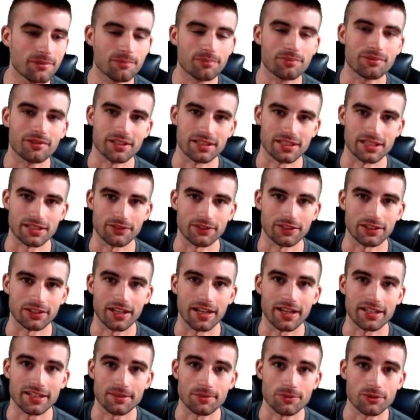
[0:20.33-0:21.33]
please leave a
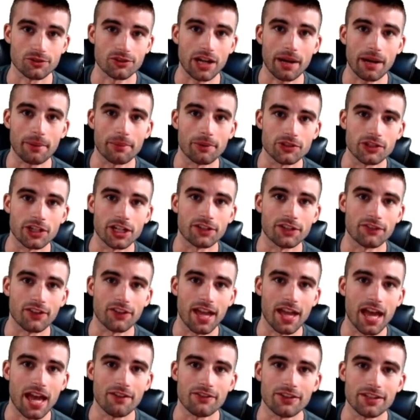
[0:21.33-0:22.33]
like, subscribe to the channel if you
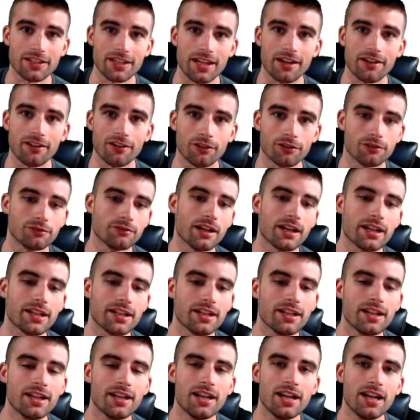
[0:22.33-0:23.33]
haven't yet
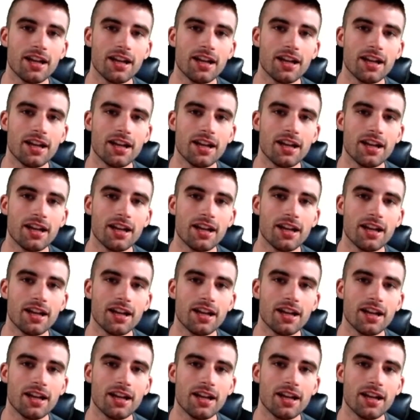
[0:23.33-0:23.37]
already.